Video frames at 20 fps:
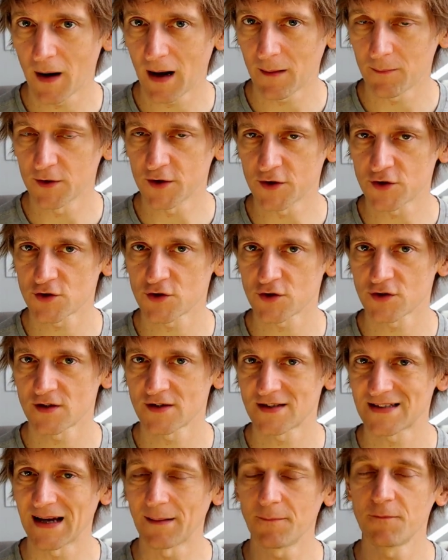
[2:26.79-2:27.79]
publish
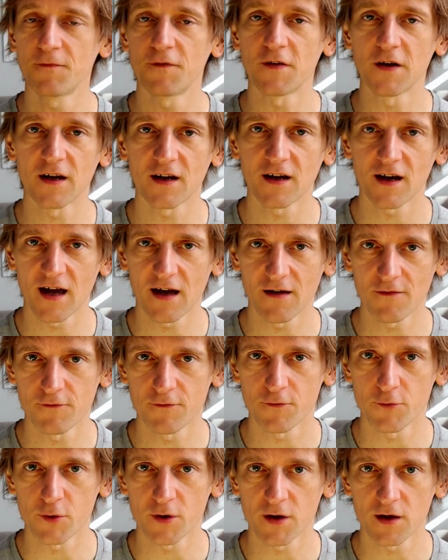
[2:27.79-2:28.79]
something
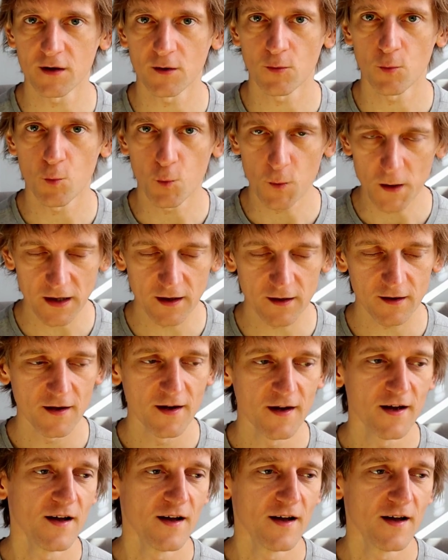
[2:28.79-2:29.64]
every week.